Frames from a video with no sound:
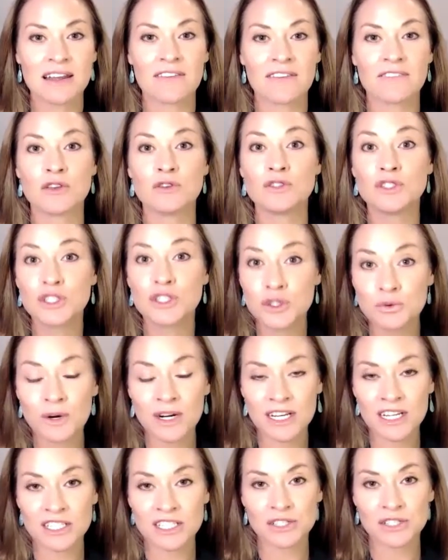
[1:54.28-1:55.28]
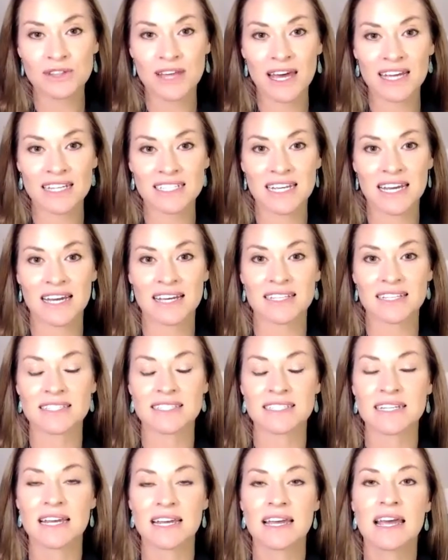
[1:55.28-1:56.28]
if you do want to do that
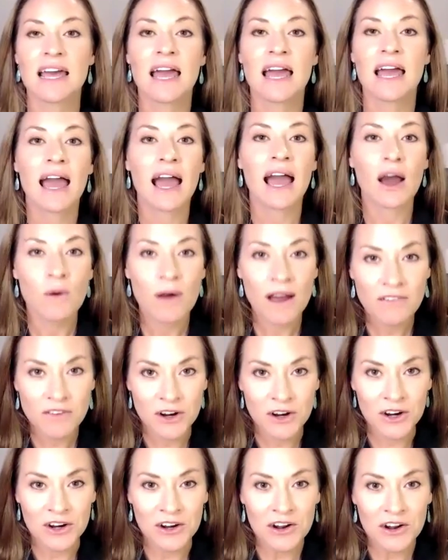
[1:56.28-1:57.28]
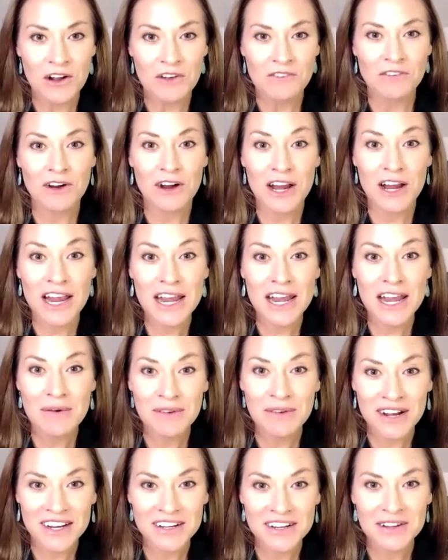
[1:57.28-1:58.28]
test. However, for
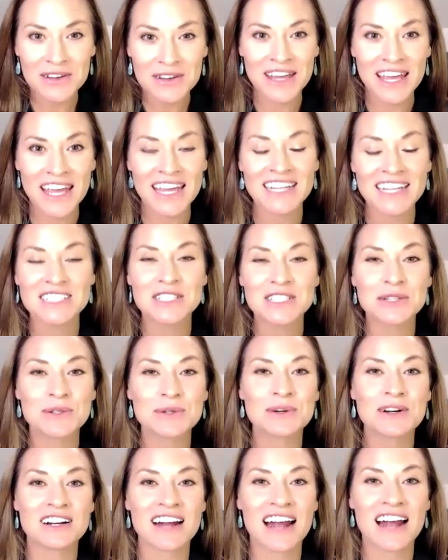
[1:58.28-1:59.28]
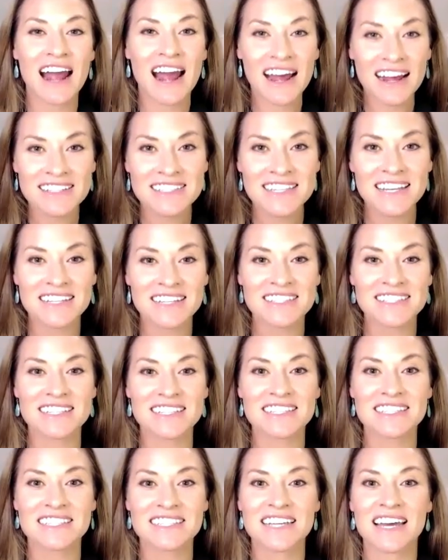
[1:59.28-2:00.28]
anyone who can't do or access
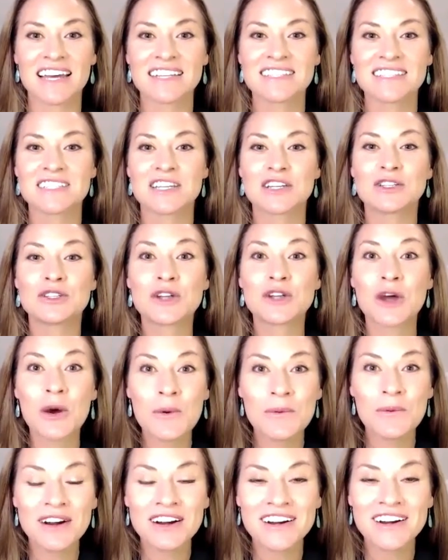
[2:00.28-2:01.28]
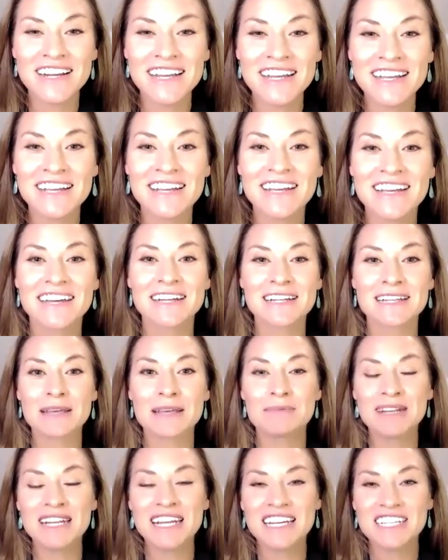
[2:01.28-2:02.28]
this test, don't worry. An
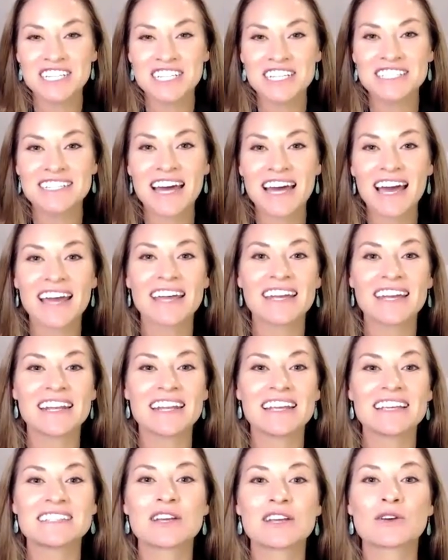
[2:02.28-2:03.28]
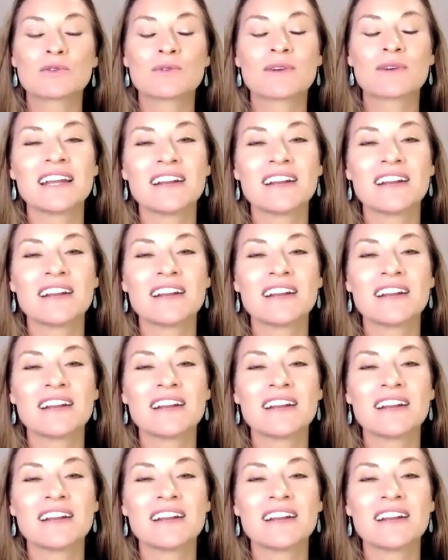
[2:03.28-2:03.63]
elimination diet is a great